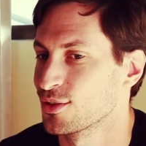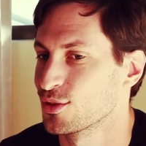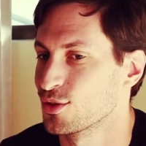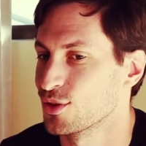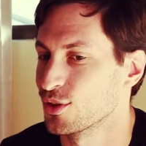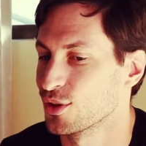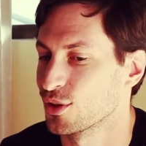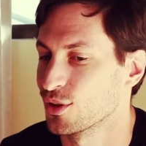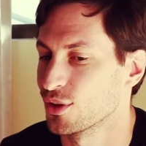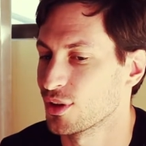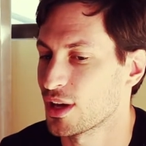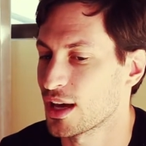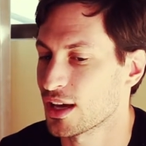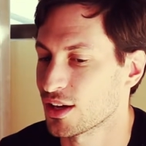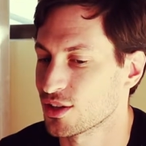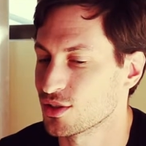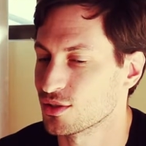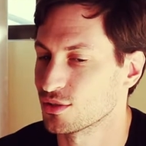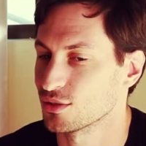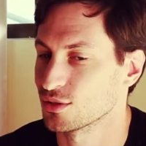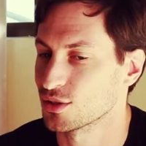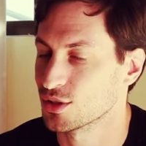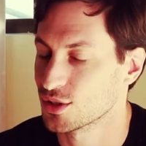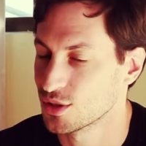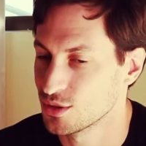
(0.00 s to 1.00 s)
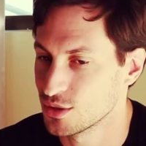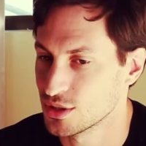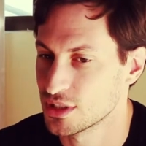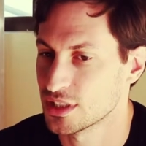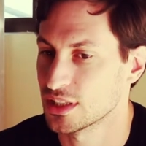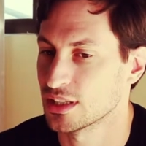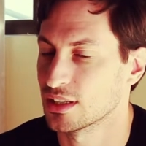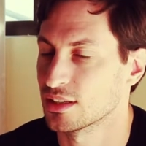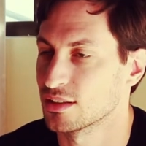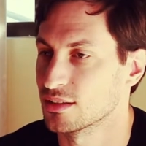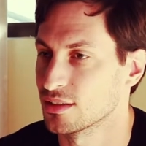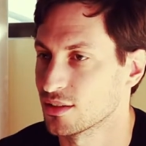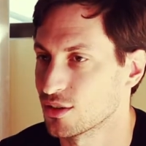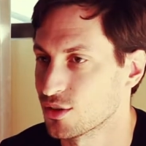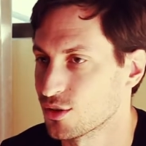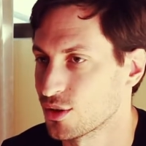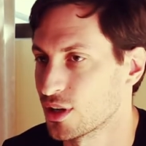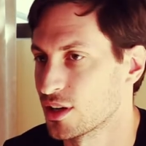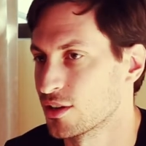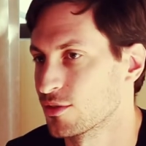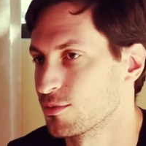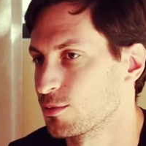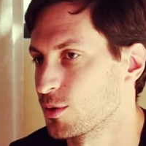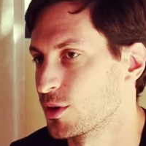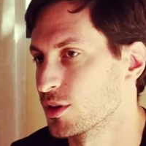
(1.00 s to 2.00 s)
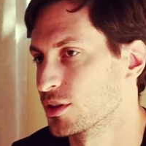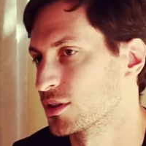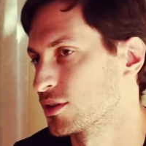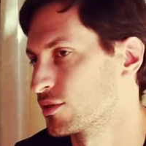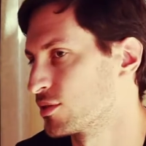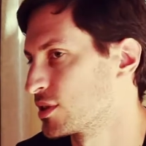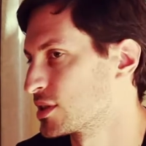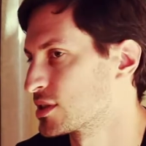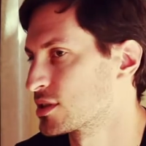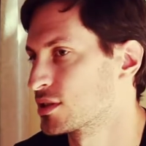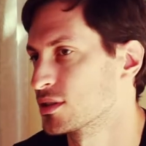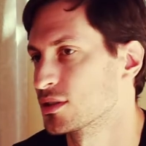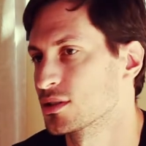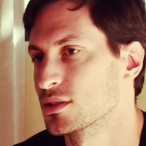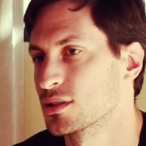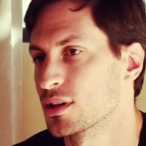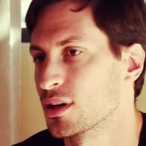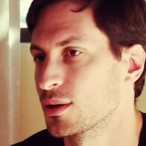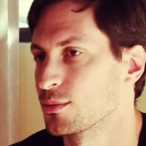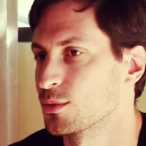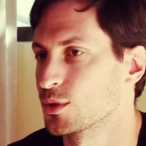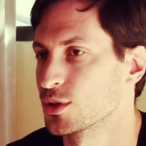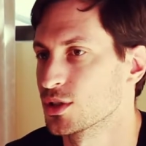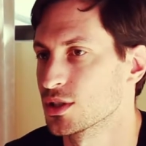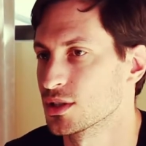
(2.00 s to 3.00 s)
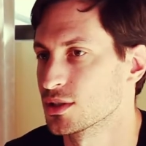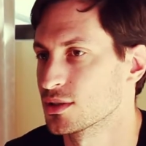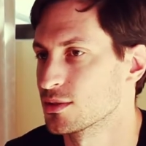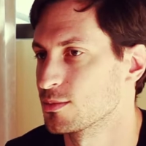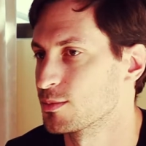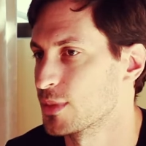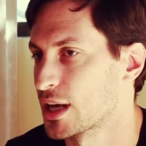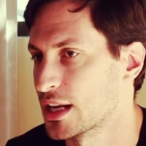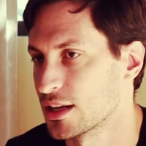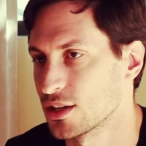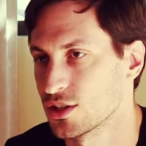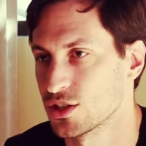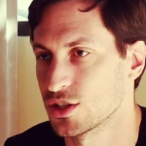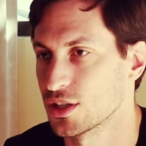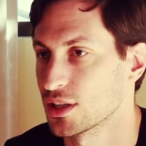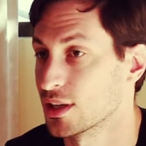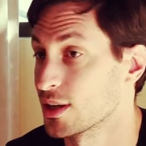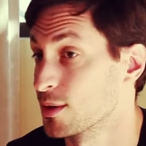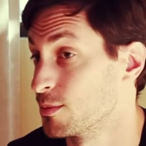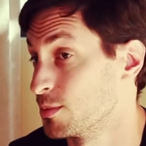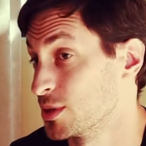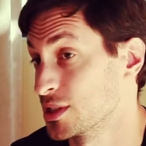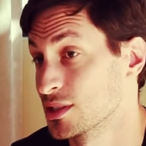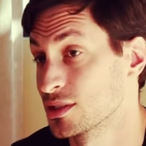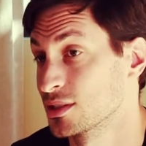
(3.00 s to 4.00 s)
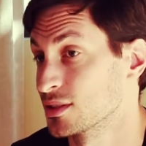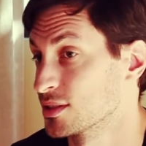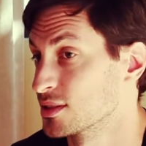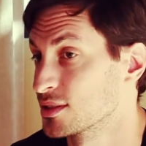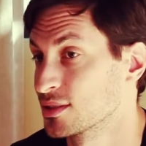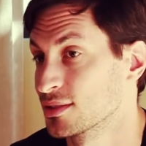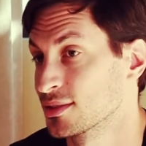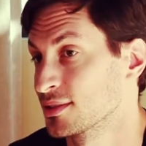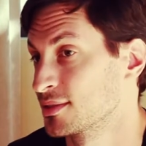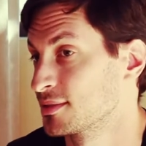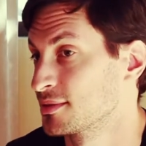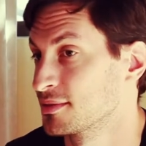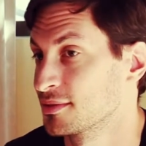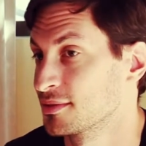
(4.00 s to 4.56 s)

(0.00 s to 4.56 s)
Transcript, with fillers: the actual shooting and the creative part. The rest of the time you're just managing a business.